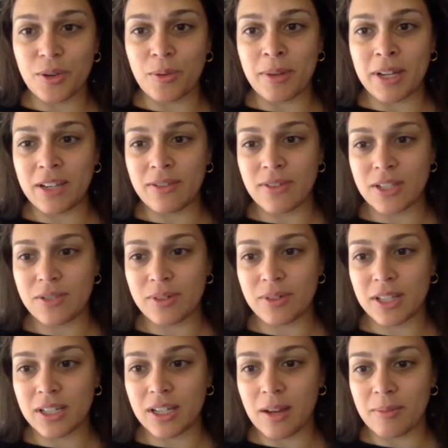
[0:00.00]
many of us
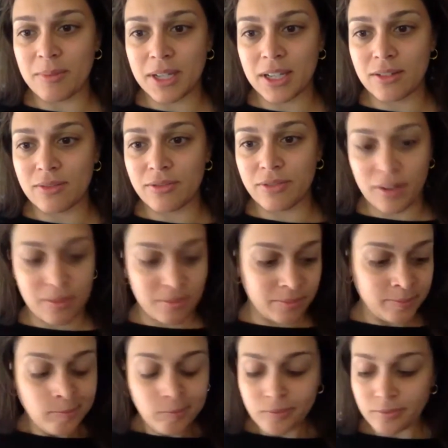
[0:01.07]
really coming in
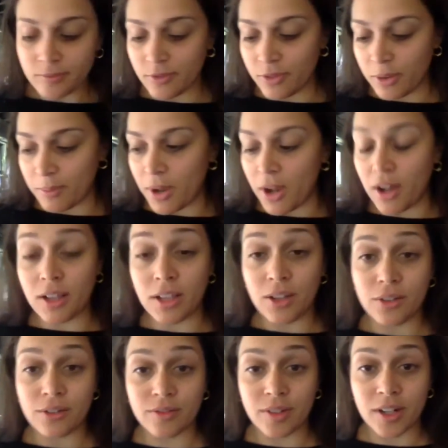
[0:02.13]
from
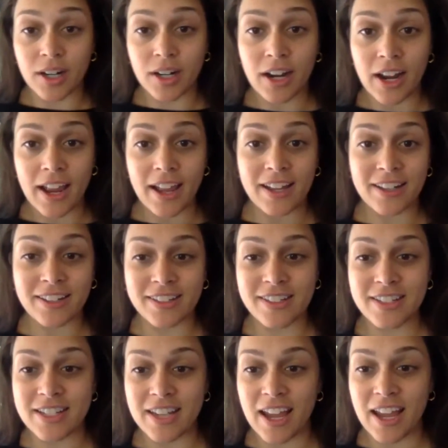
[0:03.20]
all over,
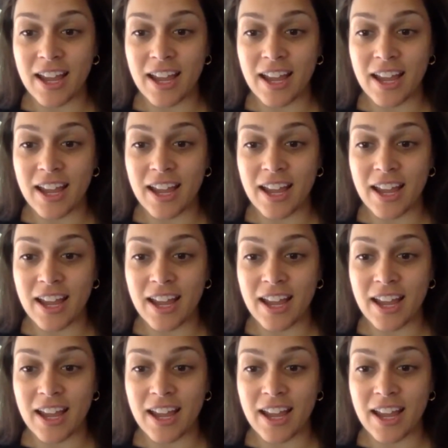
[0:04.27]
and